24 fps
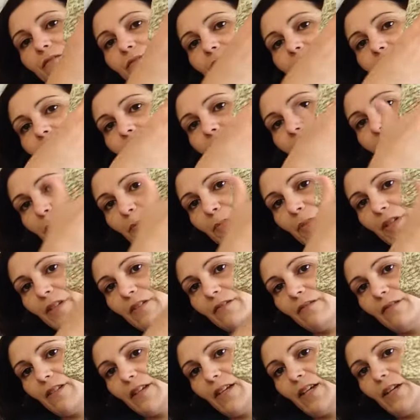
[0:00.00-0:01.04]
this
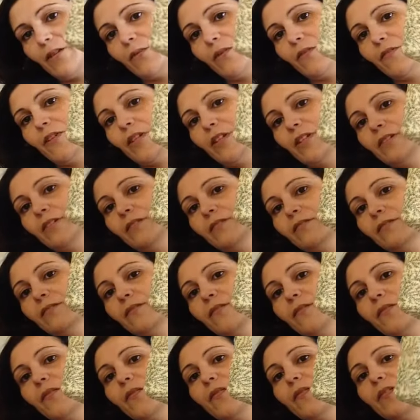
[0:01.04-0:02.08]
bit, however,
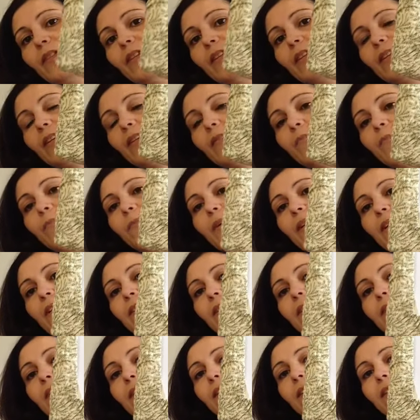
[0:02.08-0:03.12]
but